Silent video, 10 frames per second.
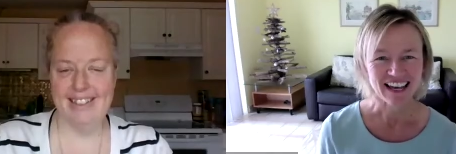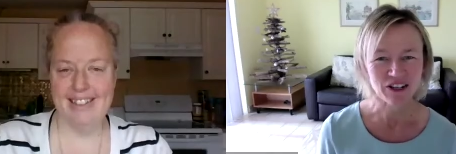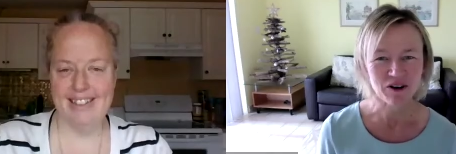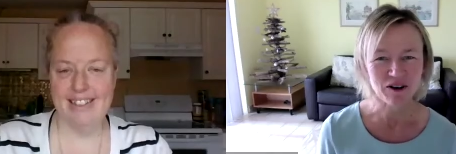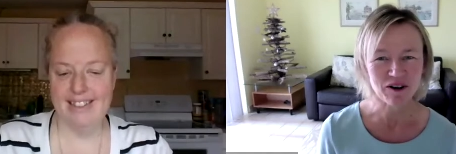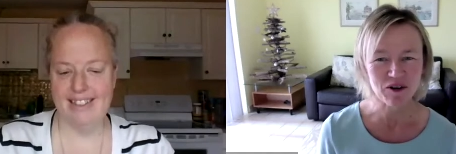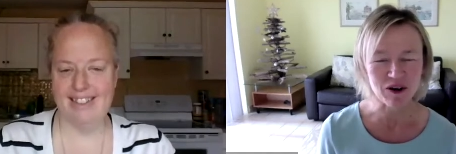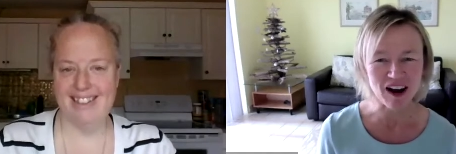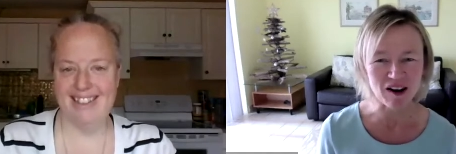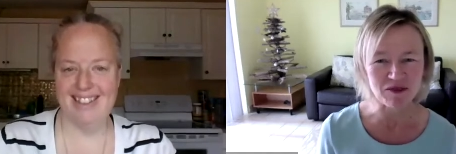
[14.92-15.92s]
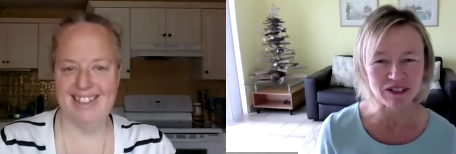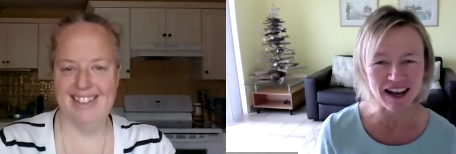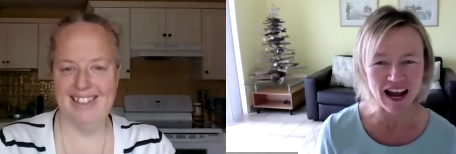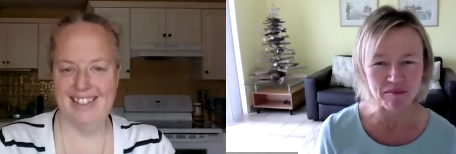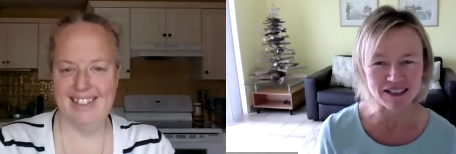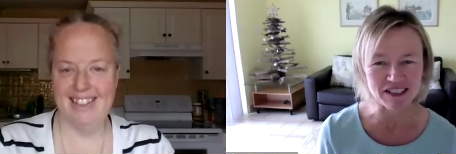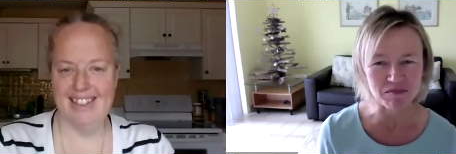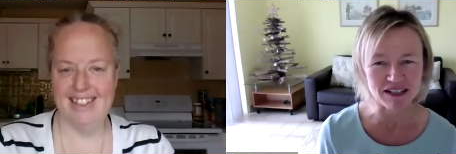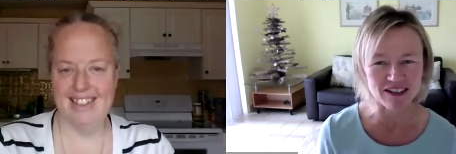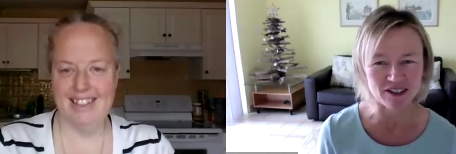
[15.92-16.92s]
Speaker 1: Hello, everyone. I'm really happy to be
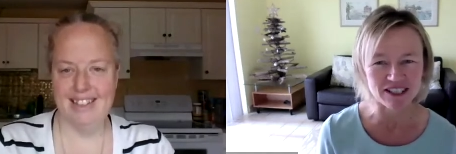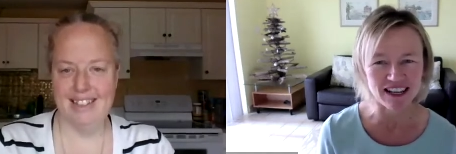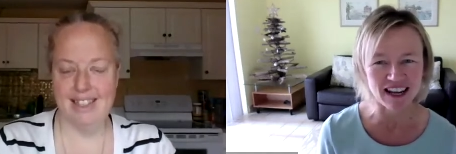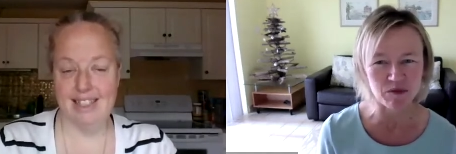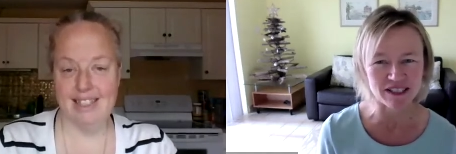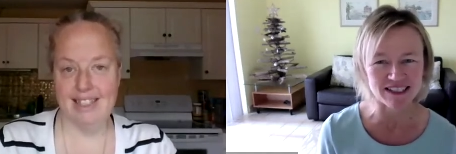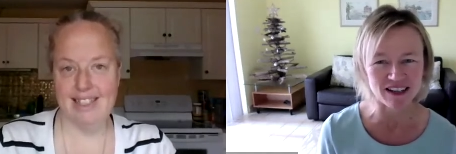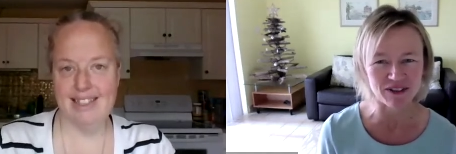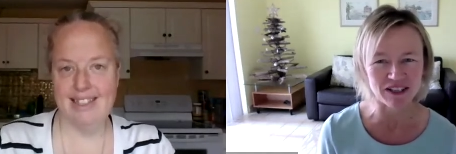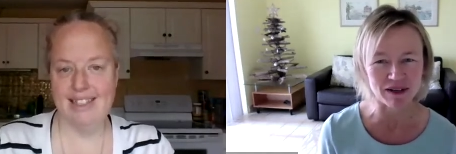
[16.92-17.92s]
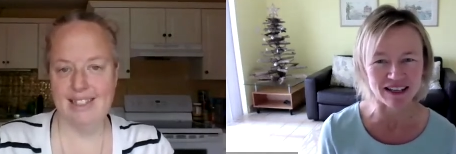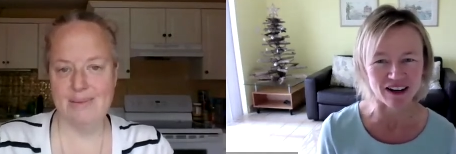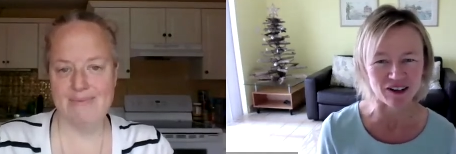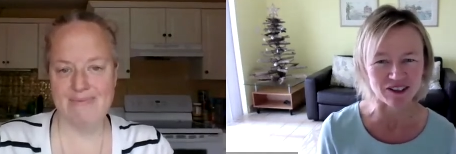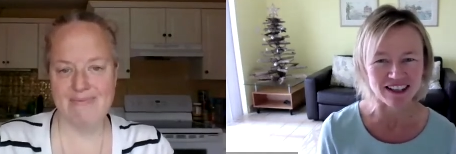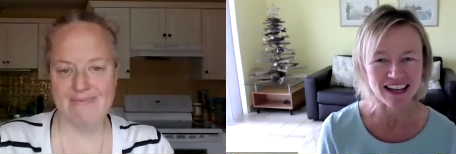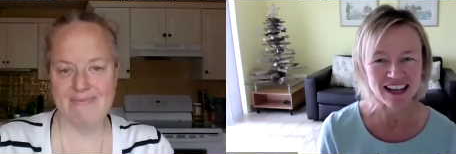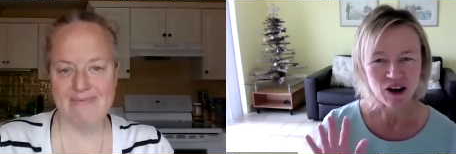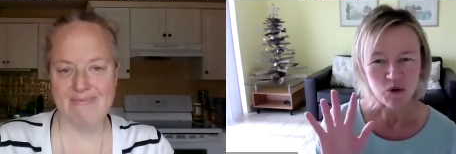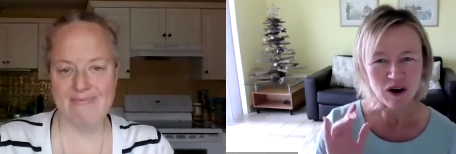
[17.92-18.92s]
here today with Stephanie McGarrigle.
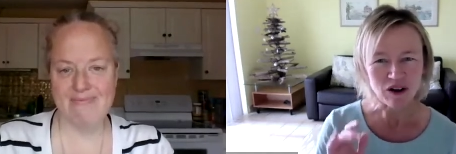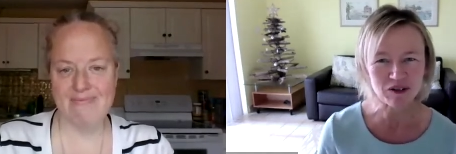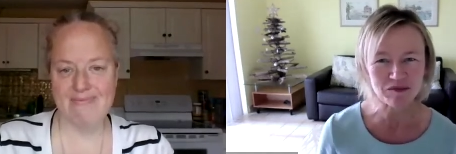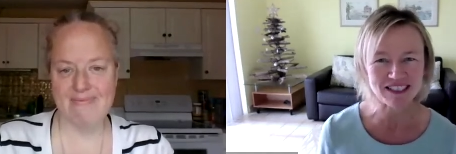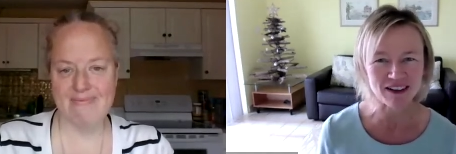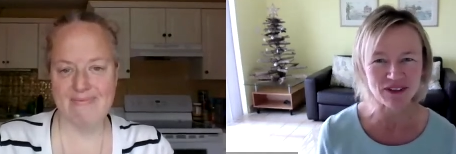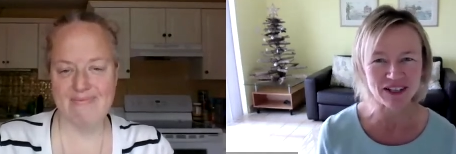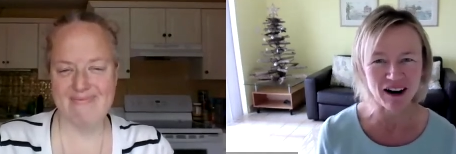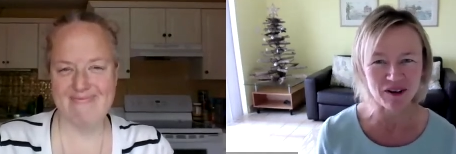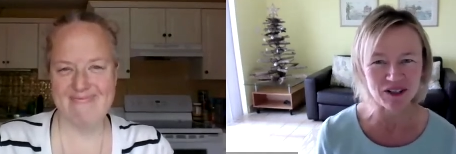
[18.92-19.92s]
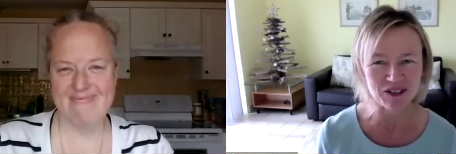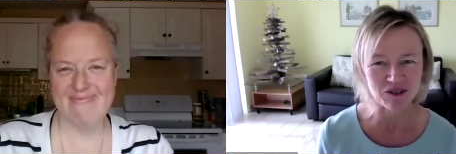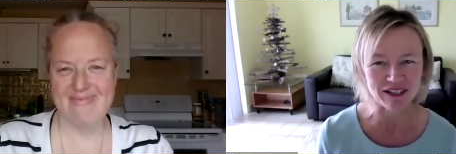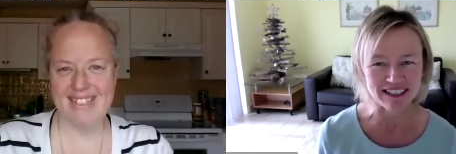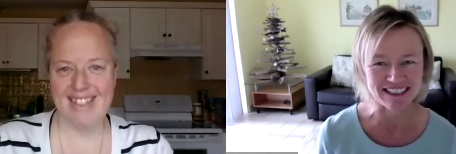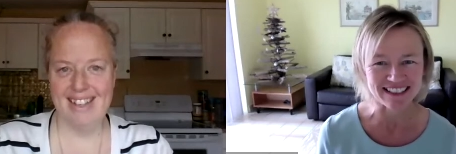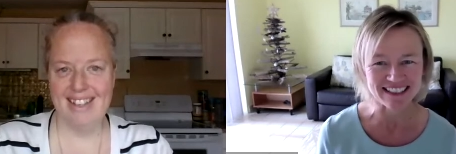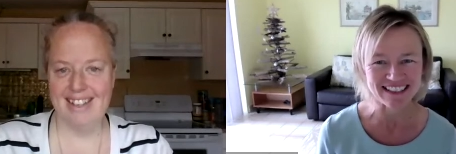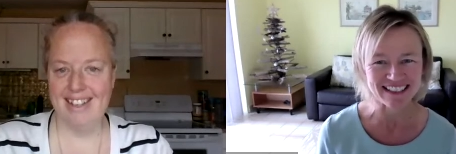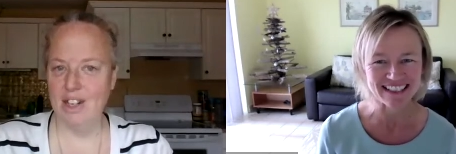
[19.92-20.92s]
Welcome, Stephanie. How are you
Speaker 2: doing?
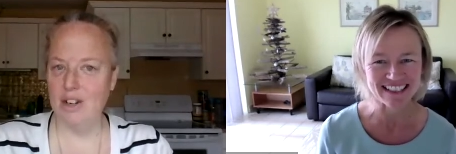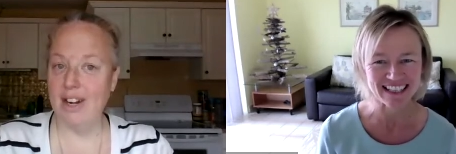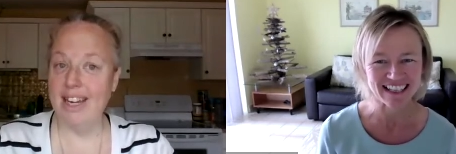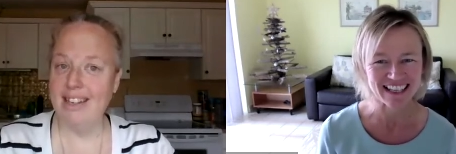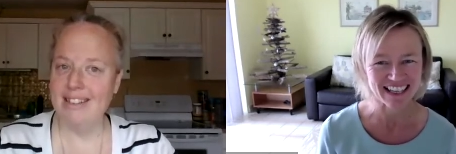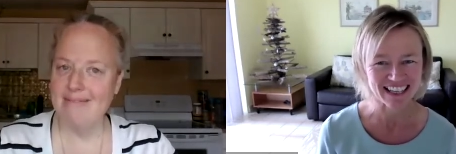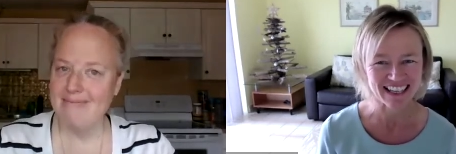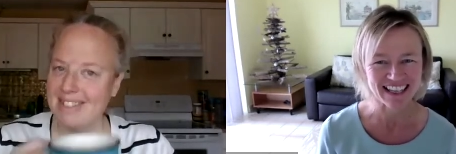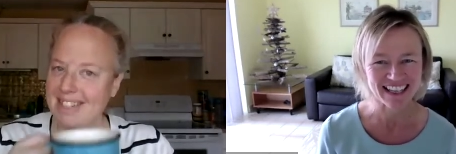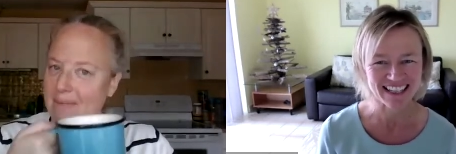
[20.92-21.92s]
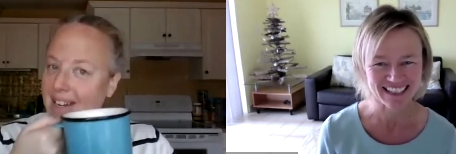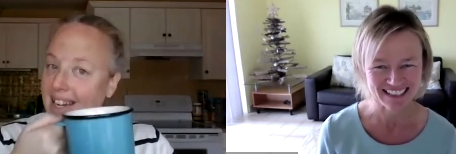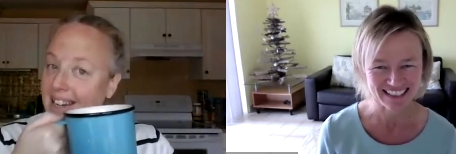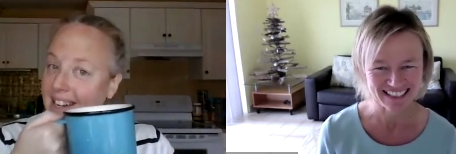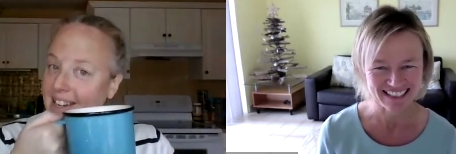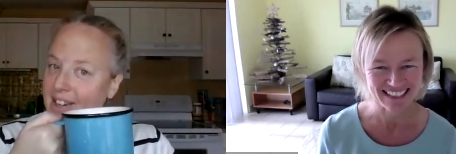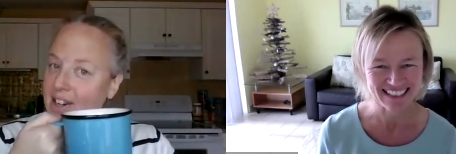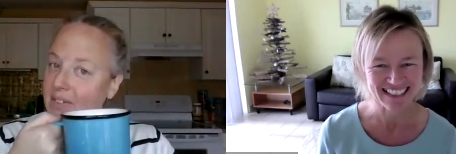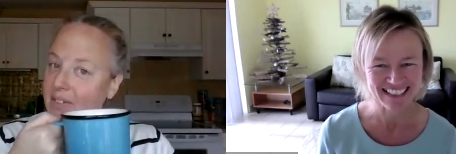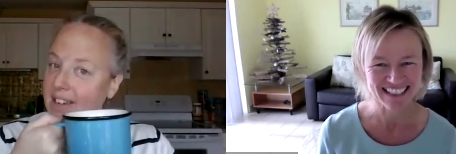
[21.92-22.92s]
Great. Got my Canadian
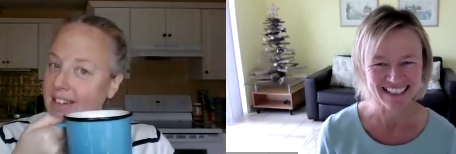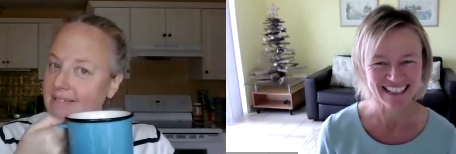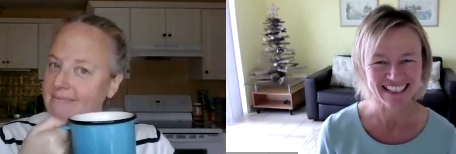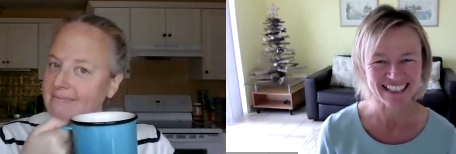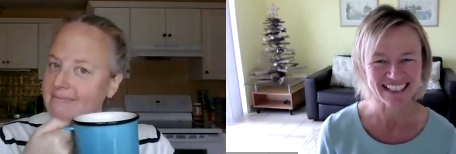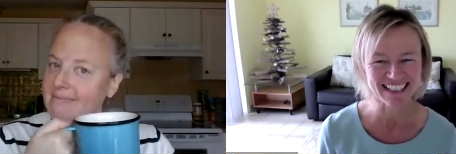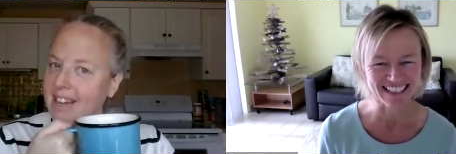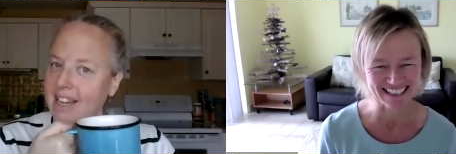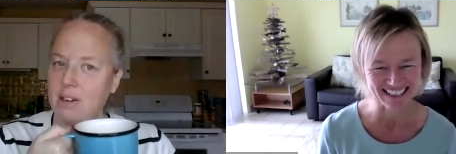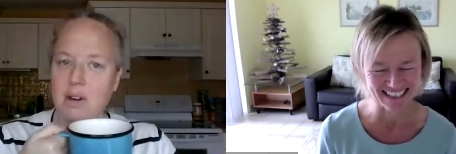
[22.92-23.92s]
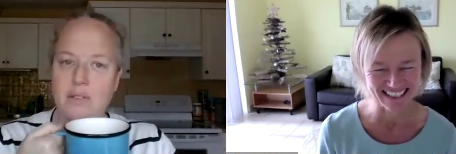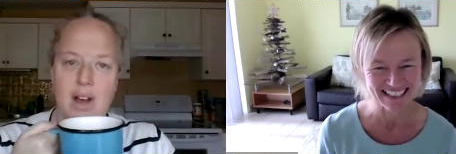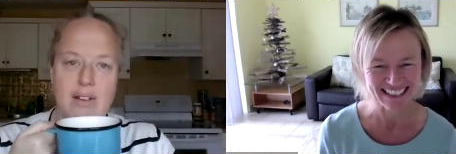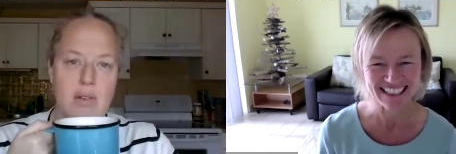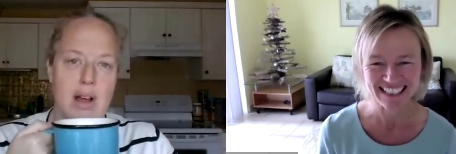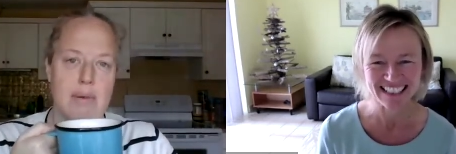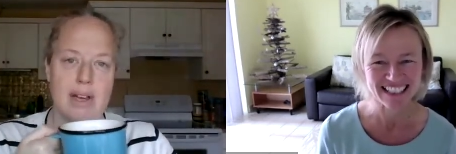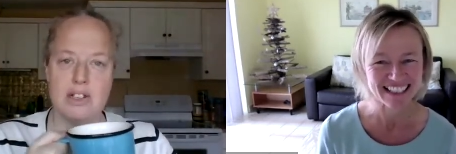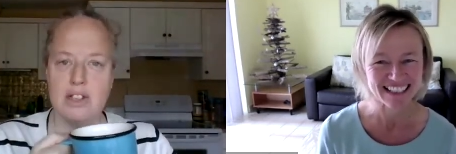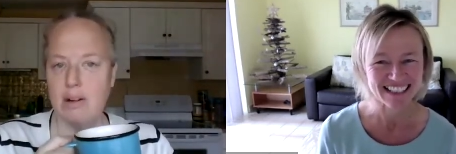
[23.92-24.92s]
coffee. I don't know if you have
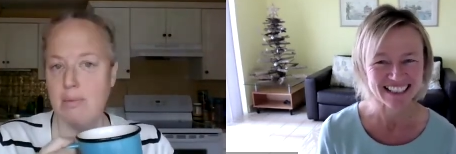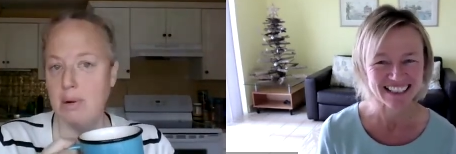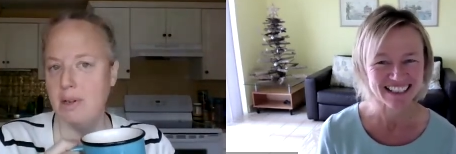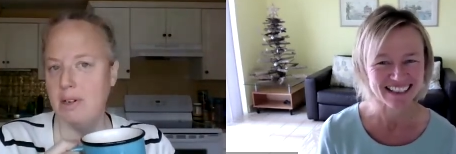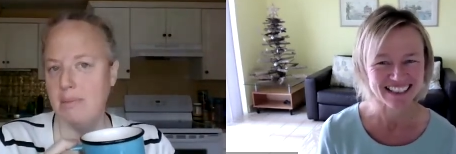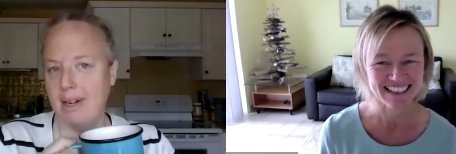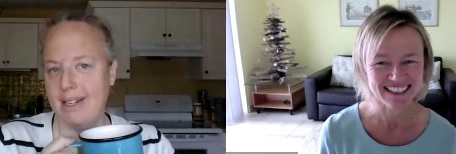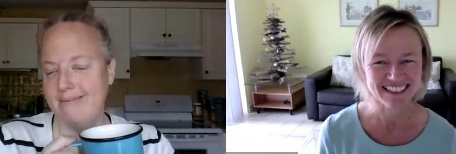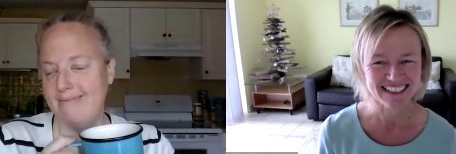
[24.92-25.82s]
Rampage there in Bermuda, but